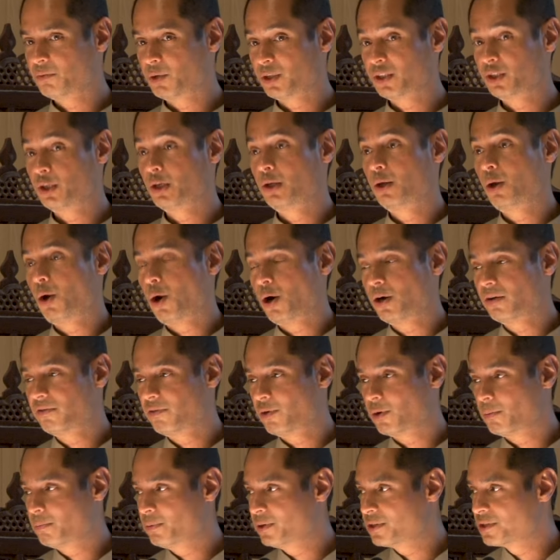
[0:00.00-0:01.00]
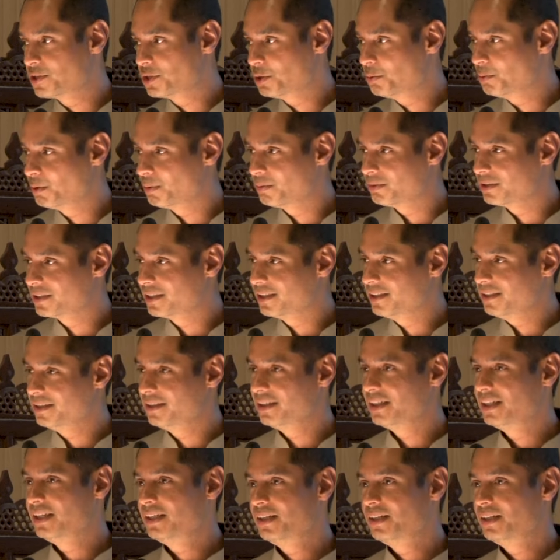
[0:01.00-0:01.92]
What you long for, presumably,